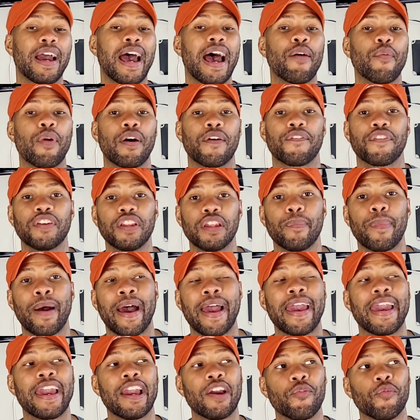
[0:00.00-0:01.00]
how I feel
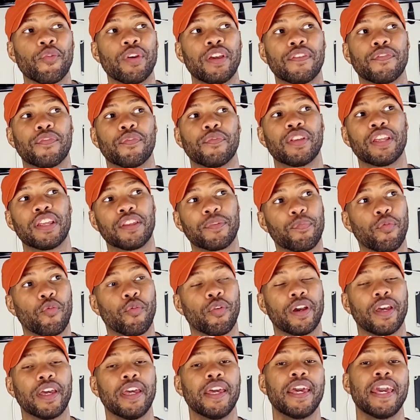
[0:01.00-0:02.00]
about Aries from this
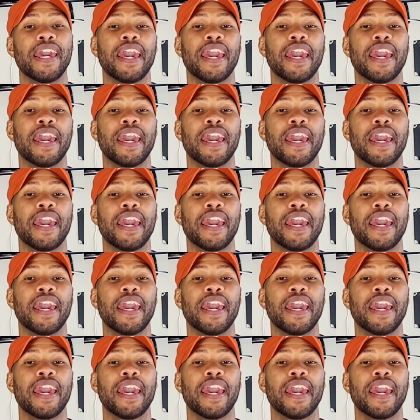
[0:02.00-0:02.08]
point.